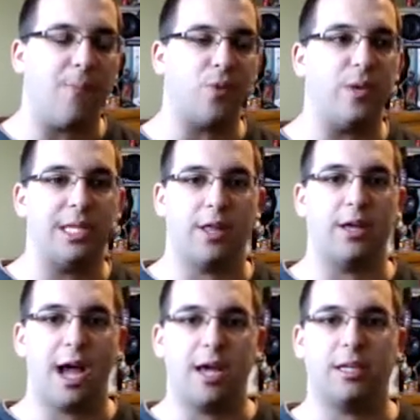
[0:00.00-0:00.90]
we tell the
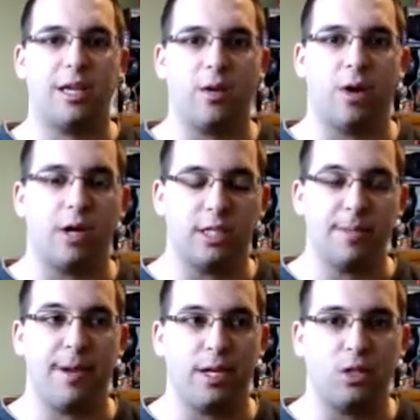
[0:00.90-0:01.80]
guy, our
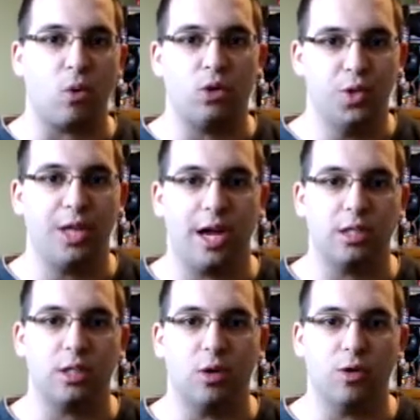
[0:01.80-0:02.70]
teammate, don't do that
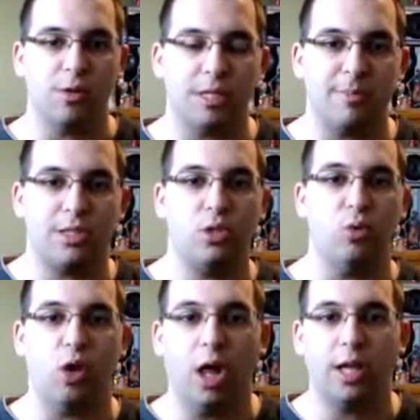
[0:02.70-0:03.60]
because you just missed 2
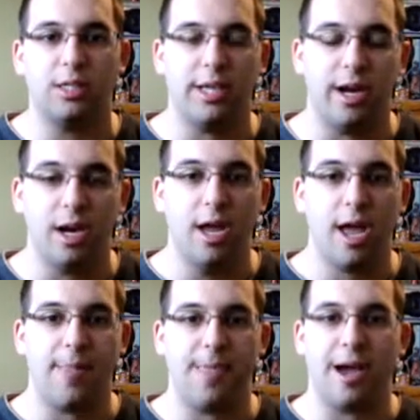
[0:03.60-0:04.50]
callouts there,
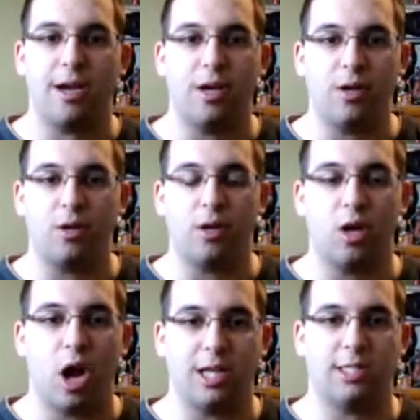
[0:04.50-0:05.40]
and that
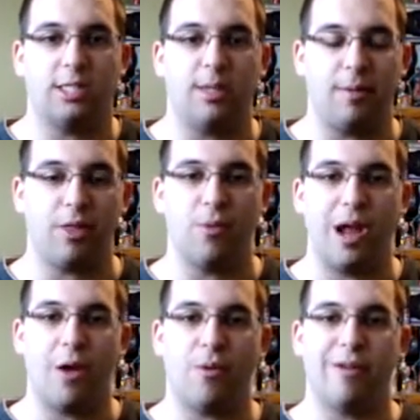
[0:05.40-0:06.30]
cost us the
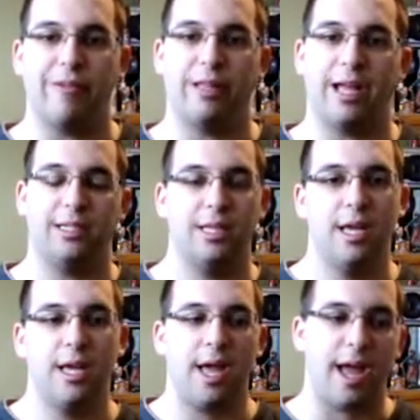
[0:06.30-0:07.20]
round or whatever that.
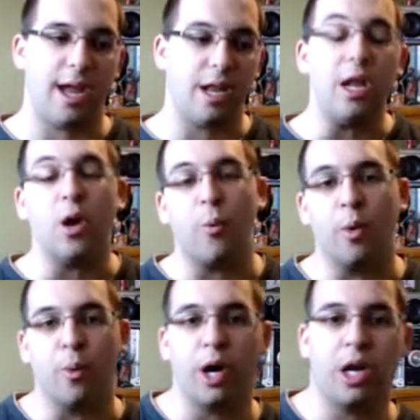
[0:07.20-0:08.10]
And
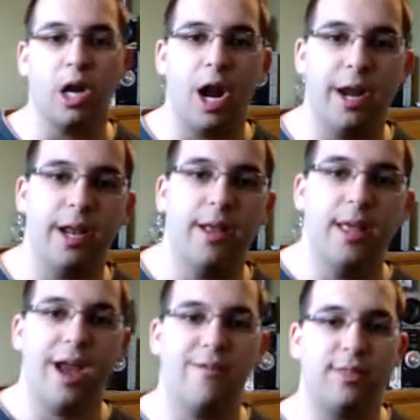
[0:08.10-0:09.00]
we're working on it.
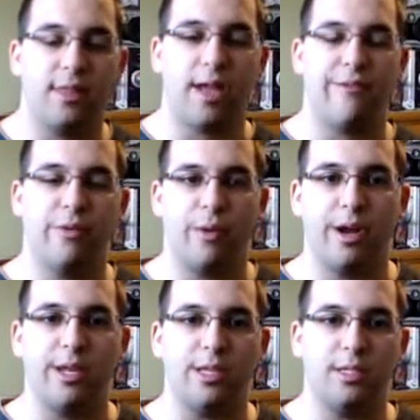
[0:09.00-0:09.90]

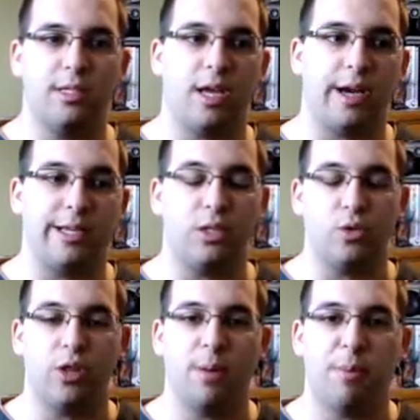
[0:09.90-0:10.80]
Everyone is, I guess,
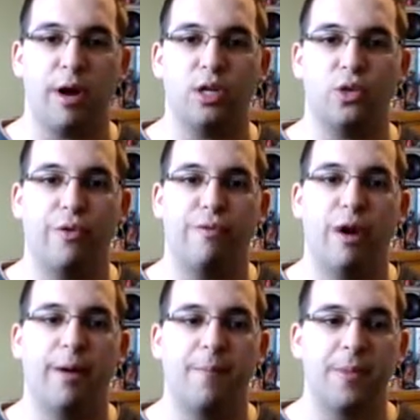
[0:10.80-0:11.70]
doing their part so
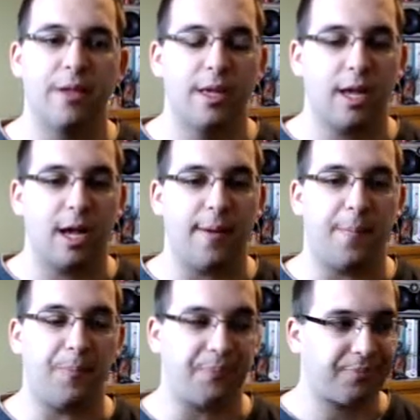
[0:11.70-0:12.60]
far.
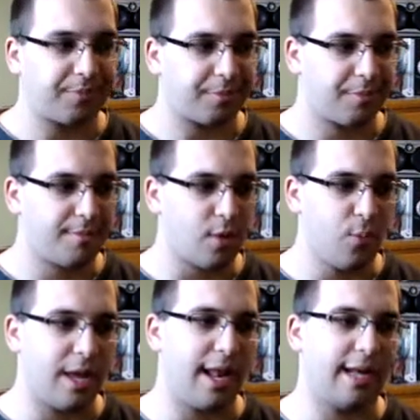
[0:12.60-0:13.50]

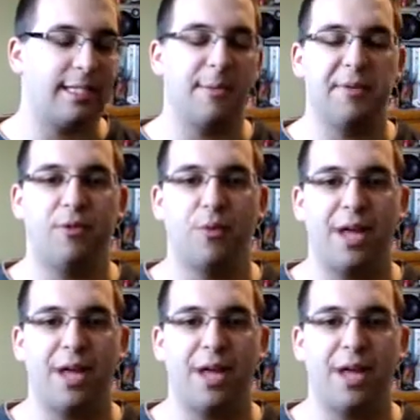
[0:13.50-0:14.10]
Like I said before, we